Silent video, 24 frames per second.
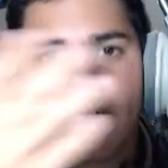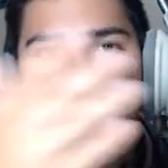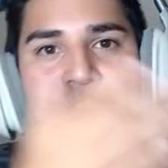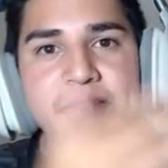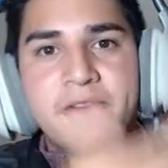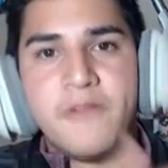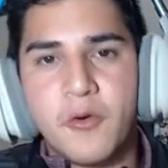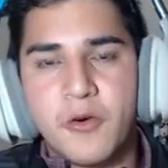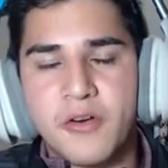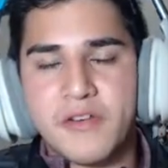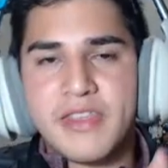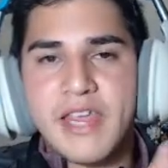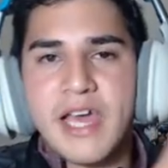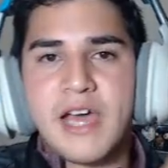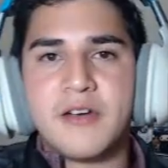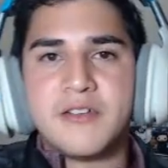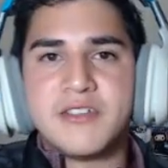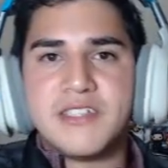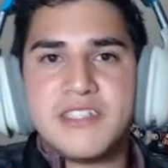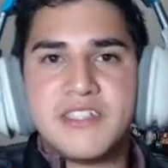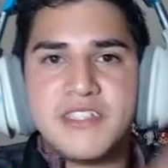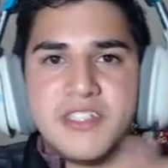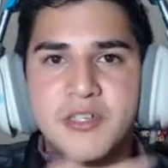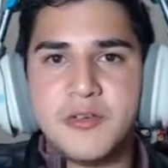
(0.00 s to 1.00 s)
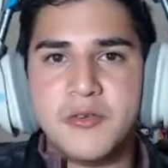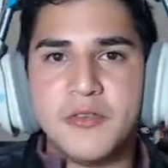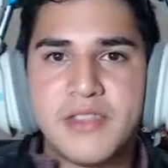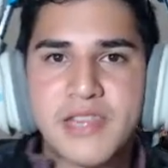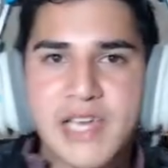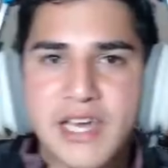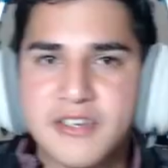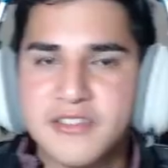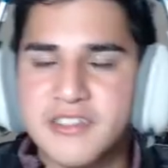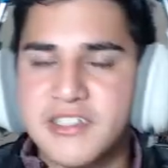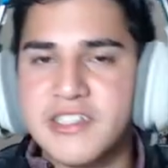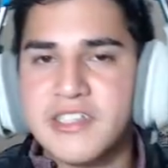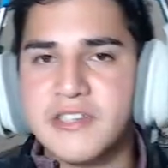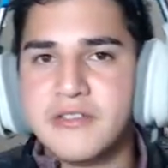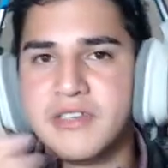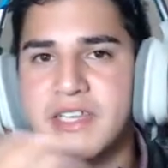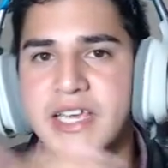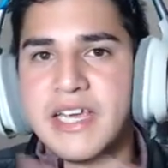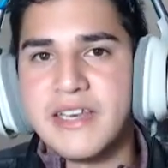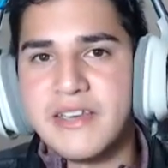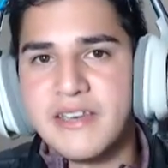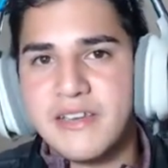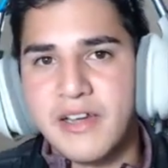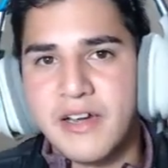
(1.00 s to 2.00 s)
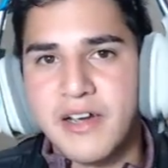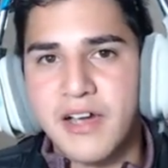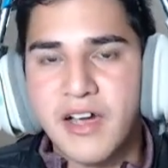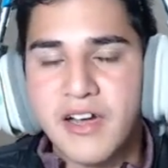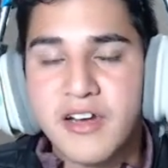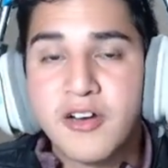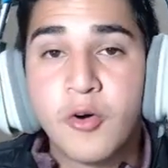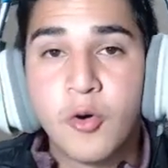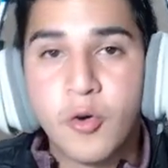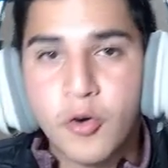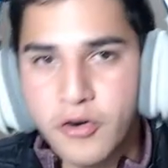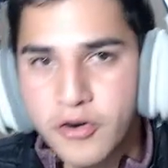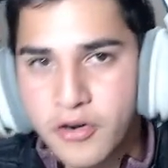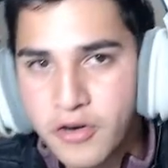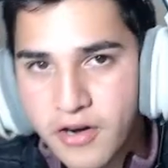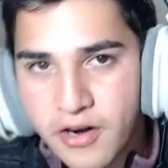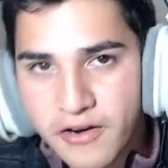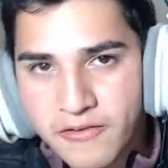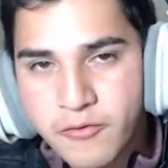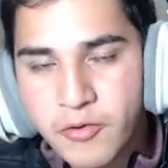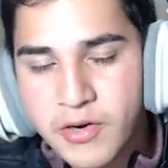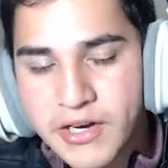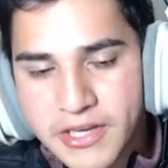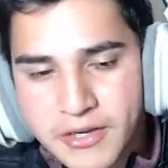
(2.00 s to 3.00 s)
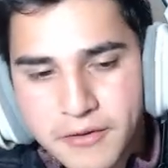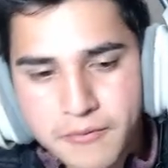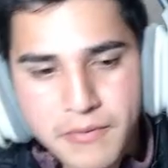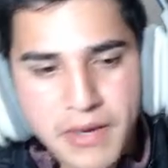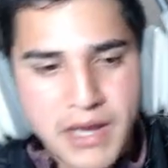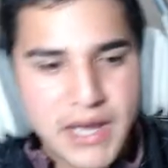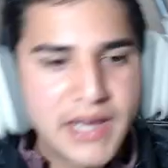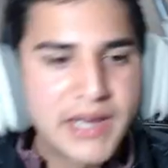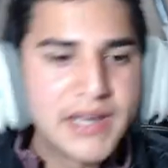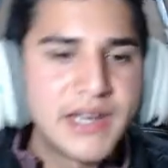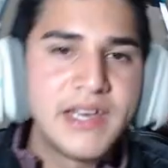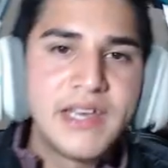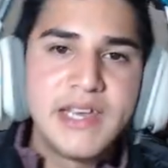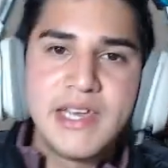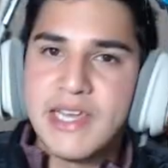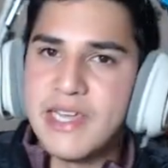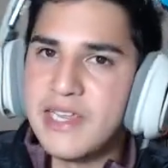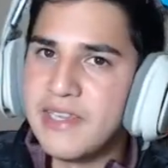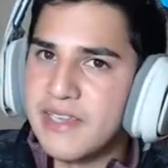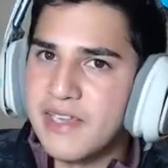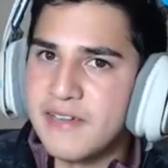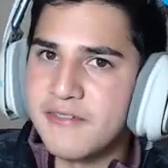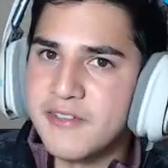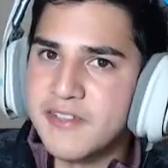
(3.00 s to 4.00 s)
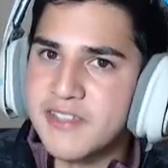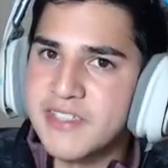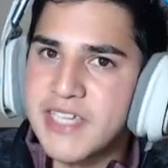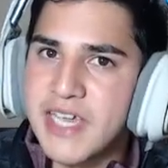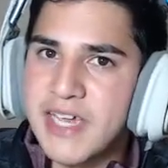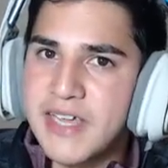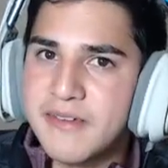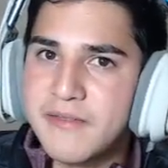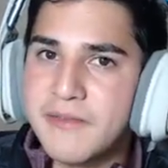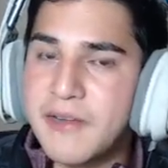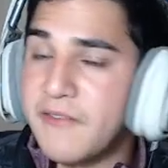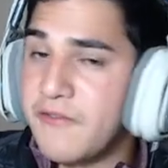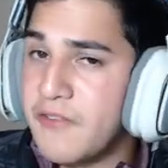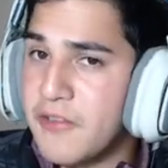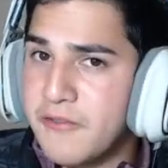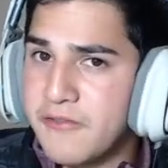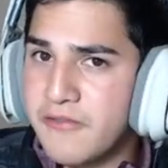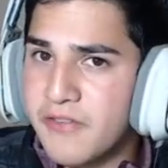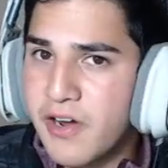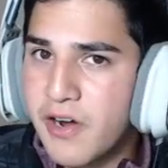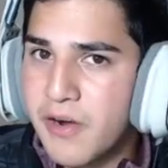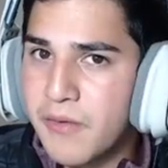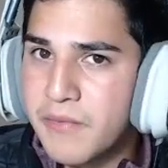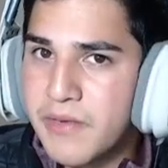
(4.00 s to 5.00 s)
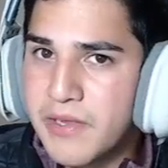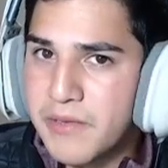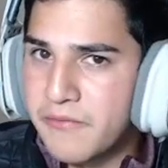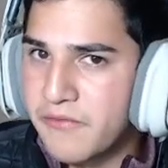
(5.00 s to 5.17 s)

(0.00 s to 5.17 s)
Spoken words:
4,000, 2,000, you'd get a quarter of what you made in level 10 if you farmed him